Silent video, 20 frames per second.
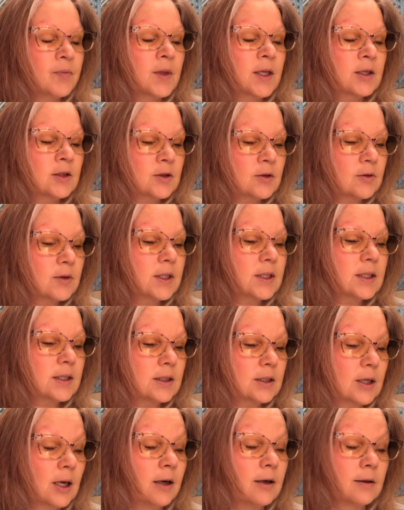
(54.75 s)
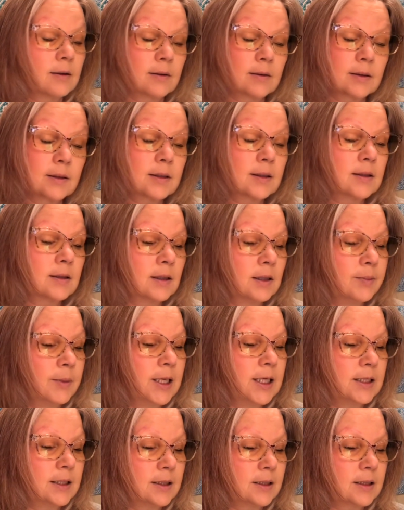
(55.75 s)
So this is this is an
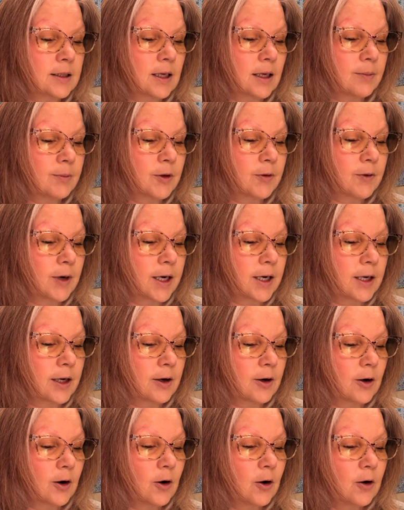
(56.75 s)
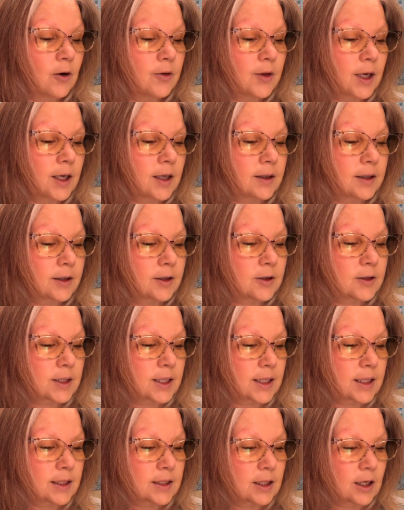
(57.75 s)
amazing statement right here. All that glitters
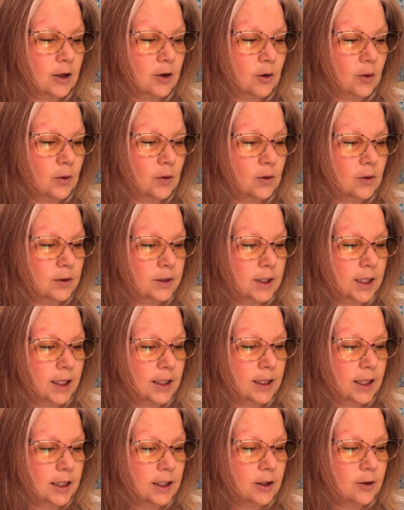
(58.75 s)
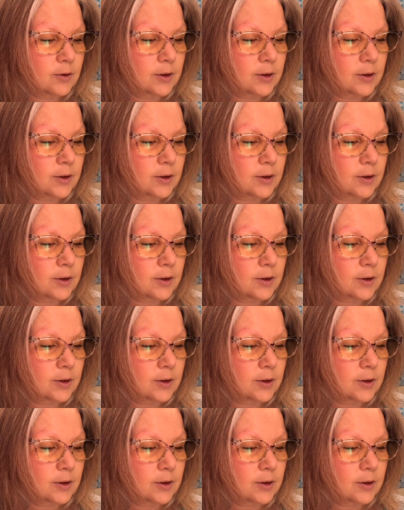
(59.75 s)
isn't gold, and I know